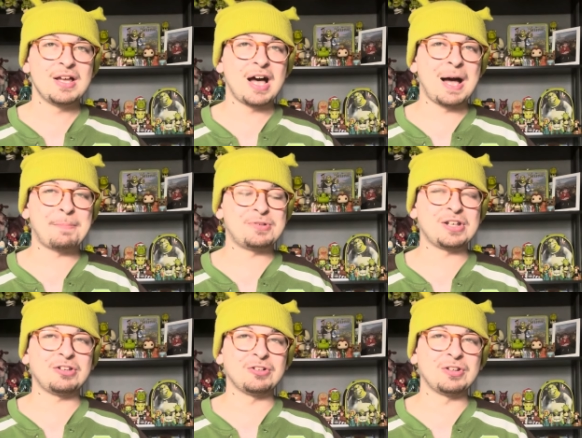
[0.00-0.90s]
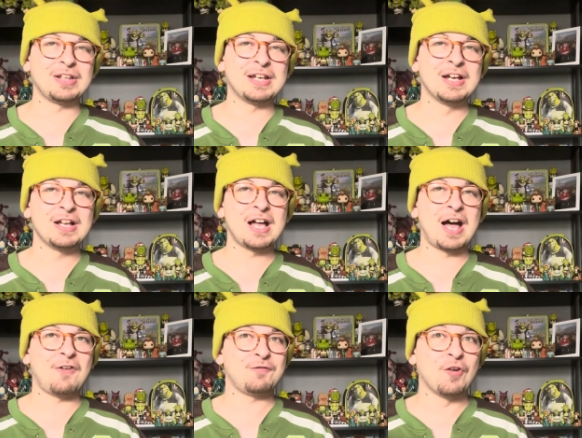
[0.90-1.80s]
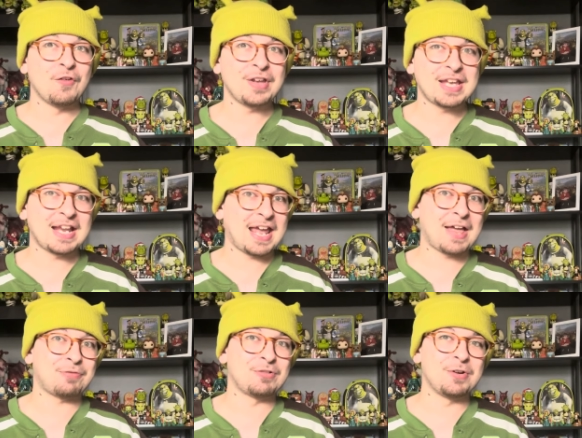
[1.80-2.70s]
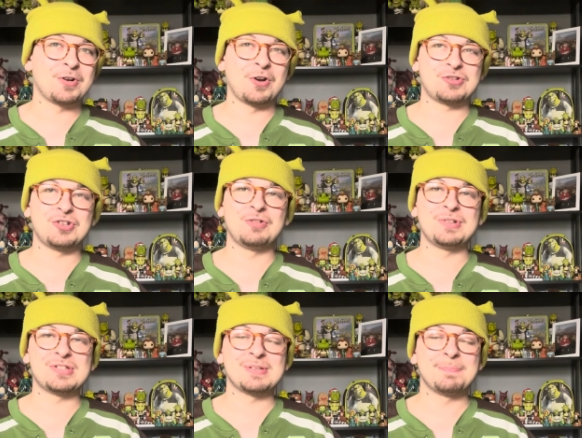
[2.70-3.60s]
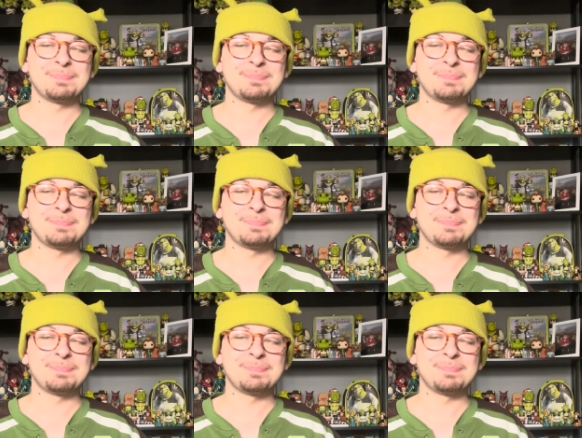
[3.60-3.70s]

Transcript: uh, particularly uh, Foley and Anthro cartoons.